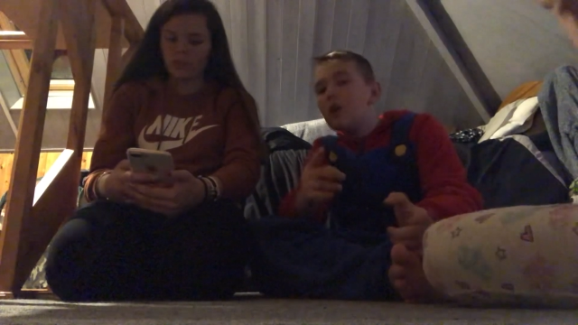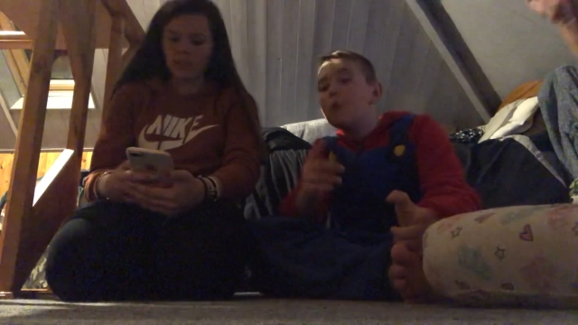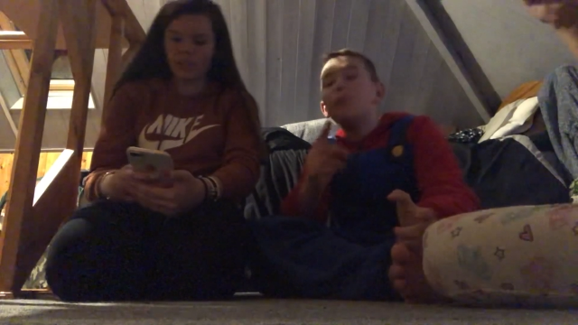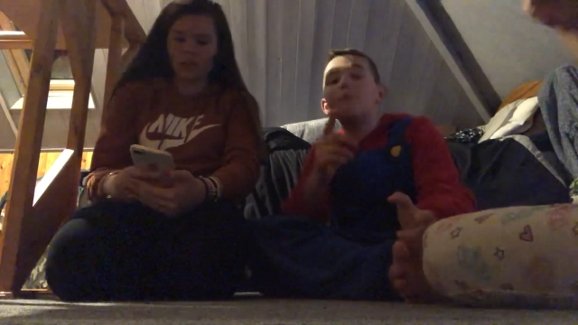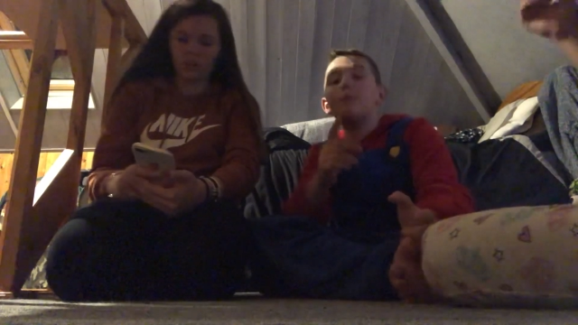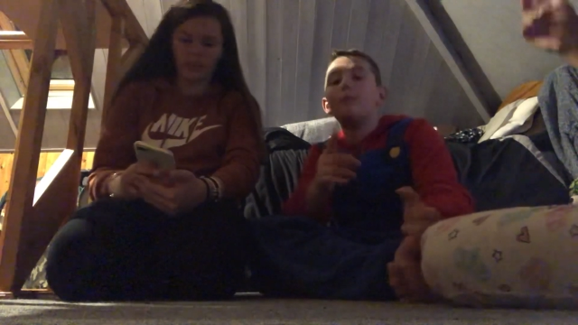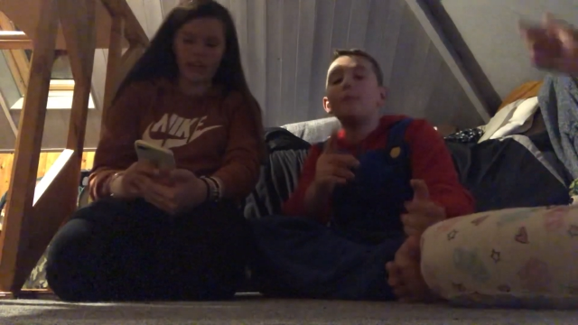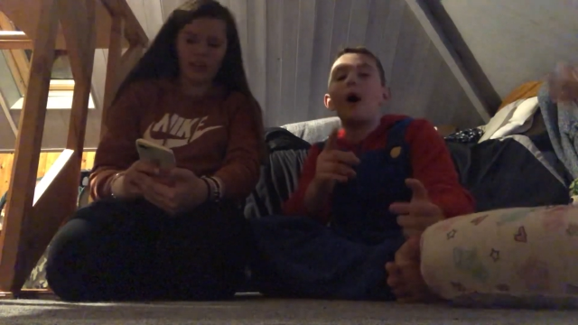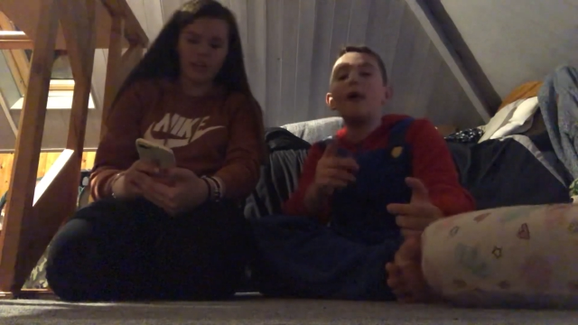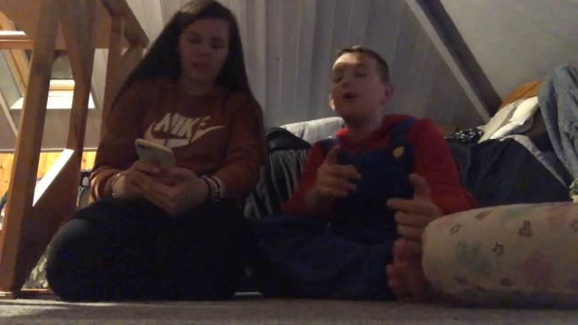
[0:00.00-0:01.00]
Speaker 1: See, look, we,
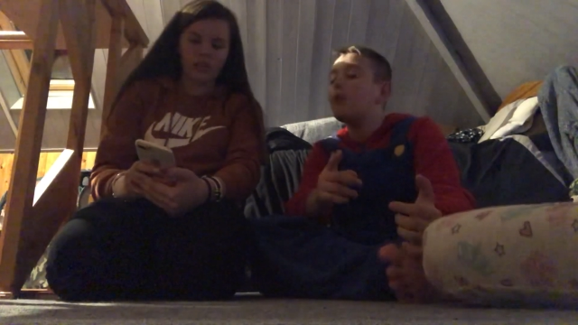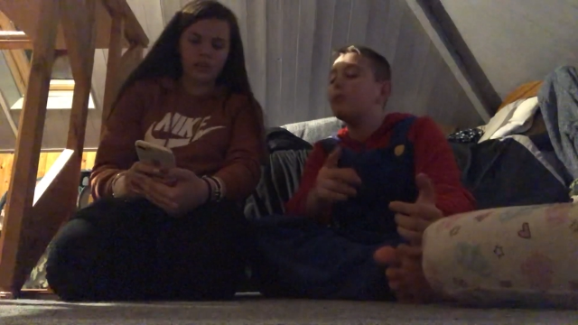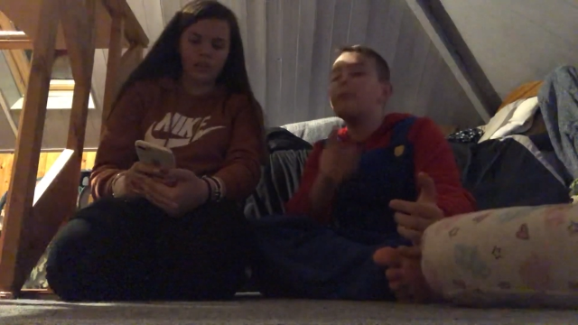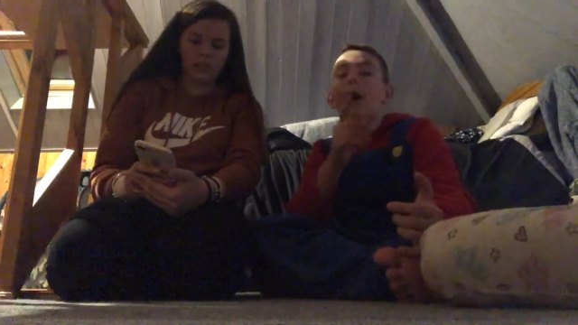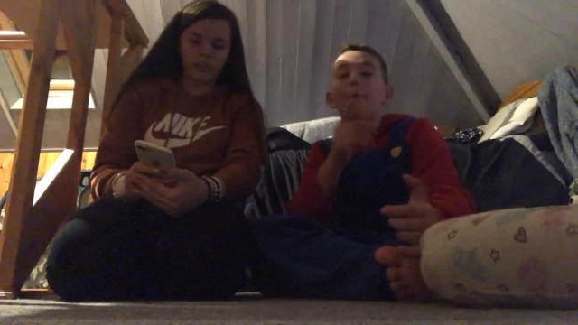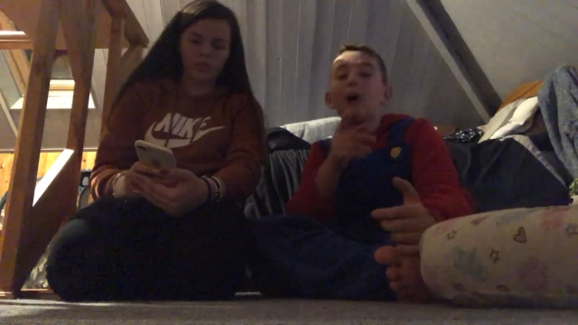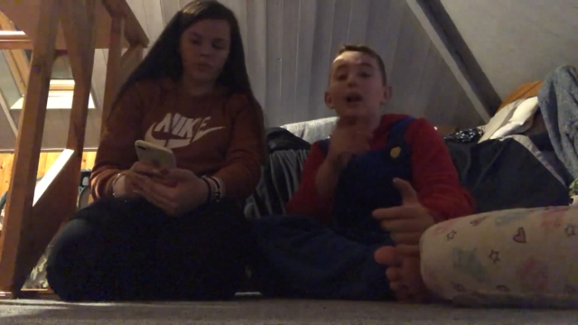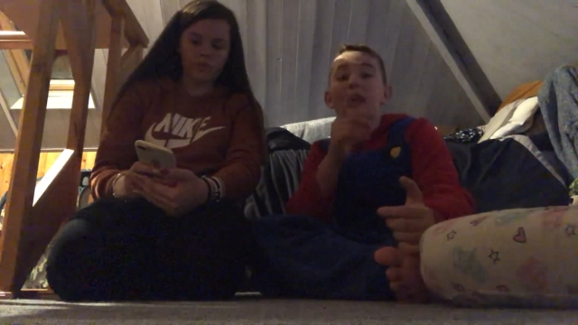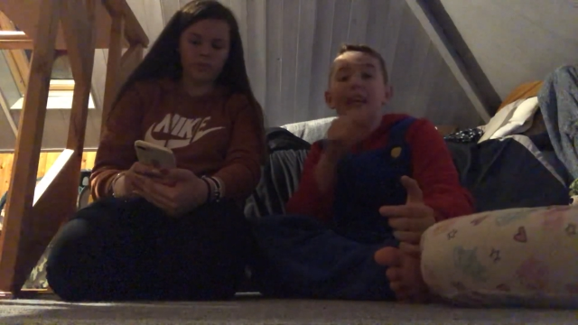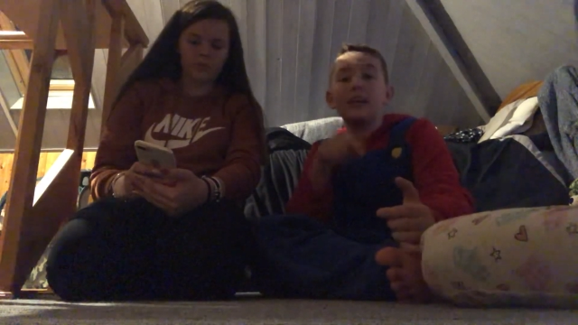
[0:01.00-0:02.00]
might we look. might put
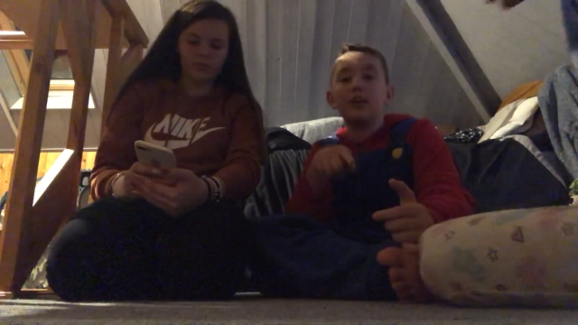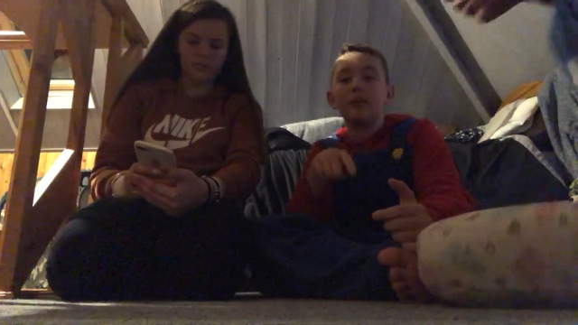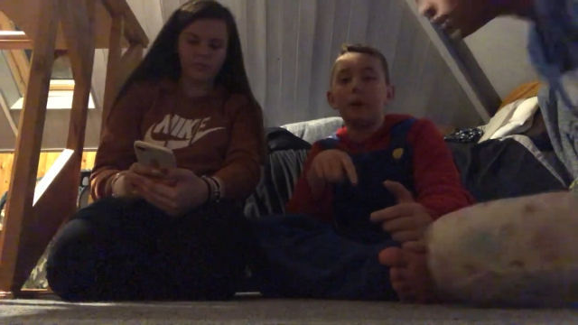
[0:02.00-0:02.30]
a link at the